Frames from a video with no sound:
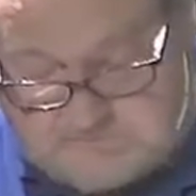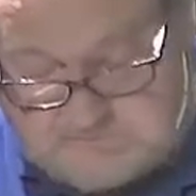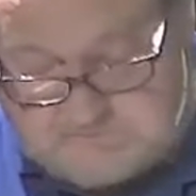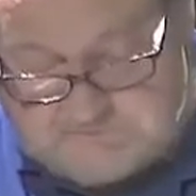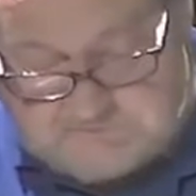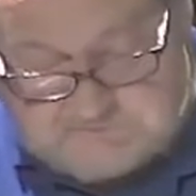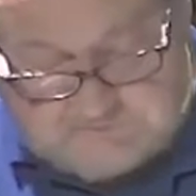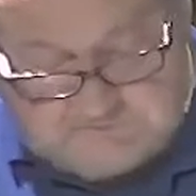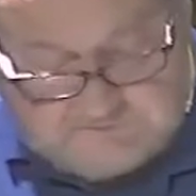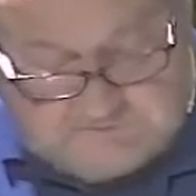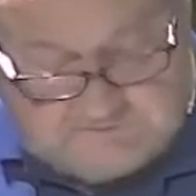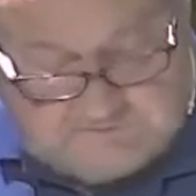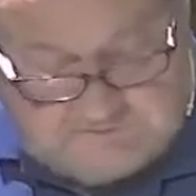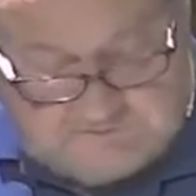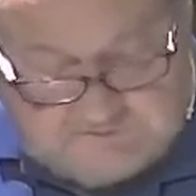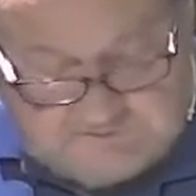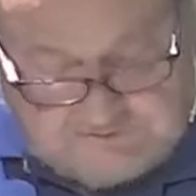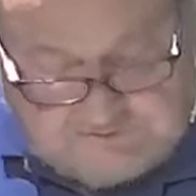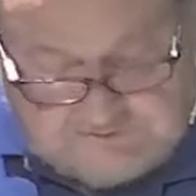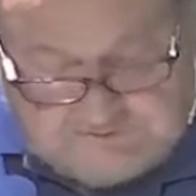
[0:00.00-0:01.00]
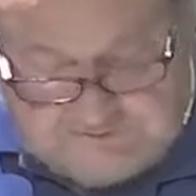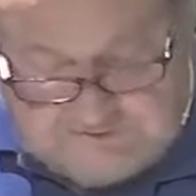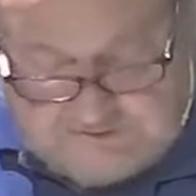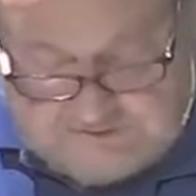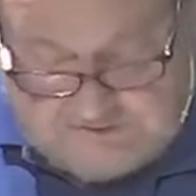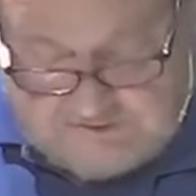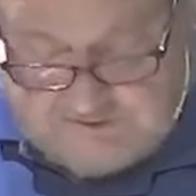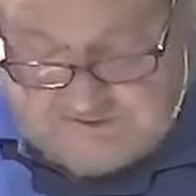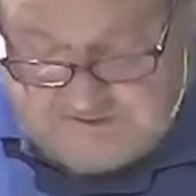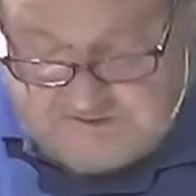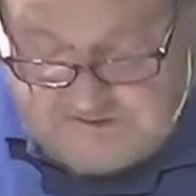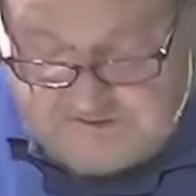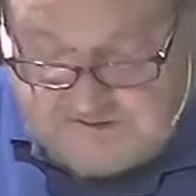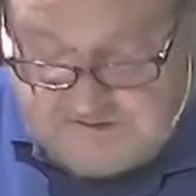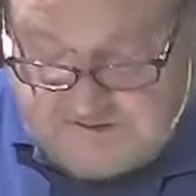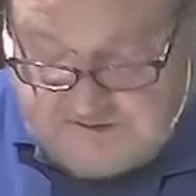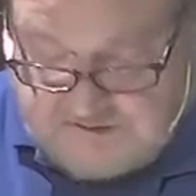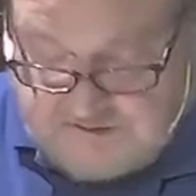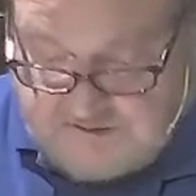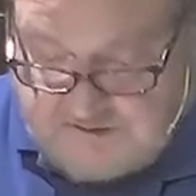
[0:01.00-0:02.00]

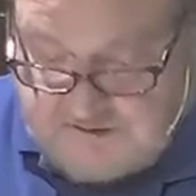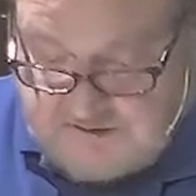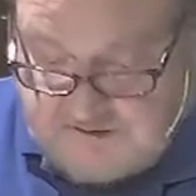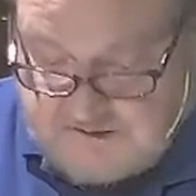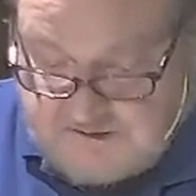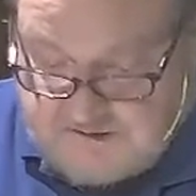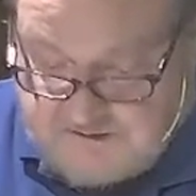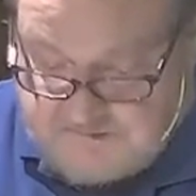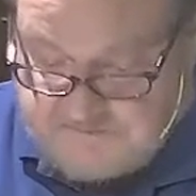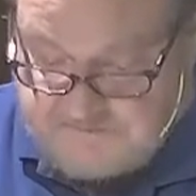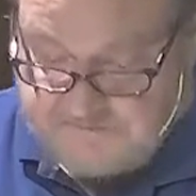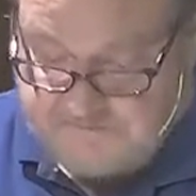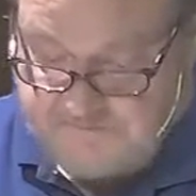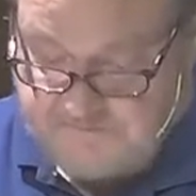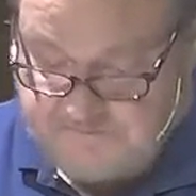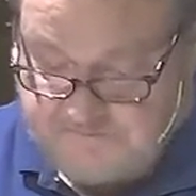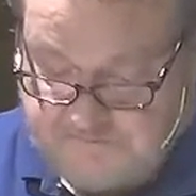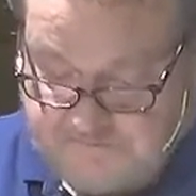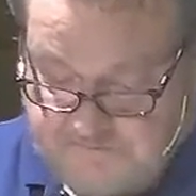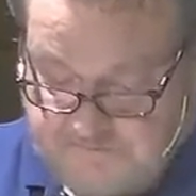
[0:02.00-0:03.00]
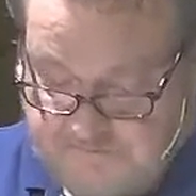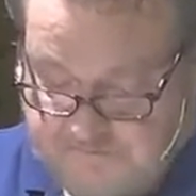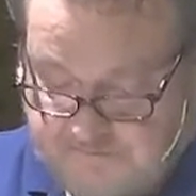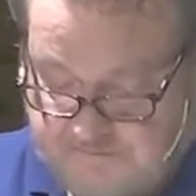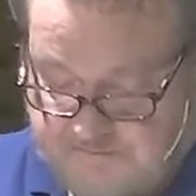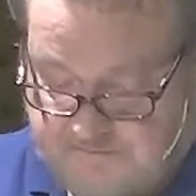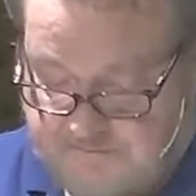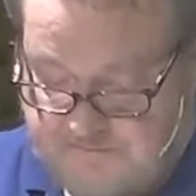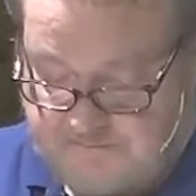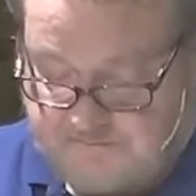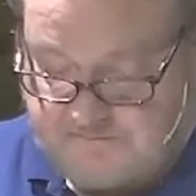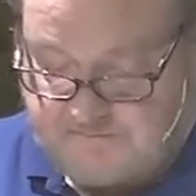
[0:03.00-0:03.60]
(silence)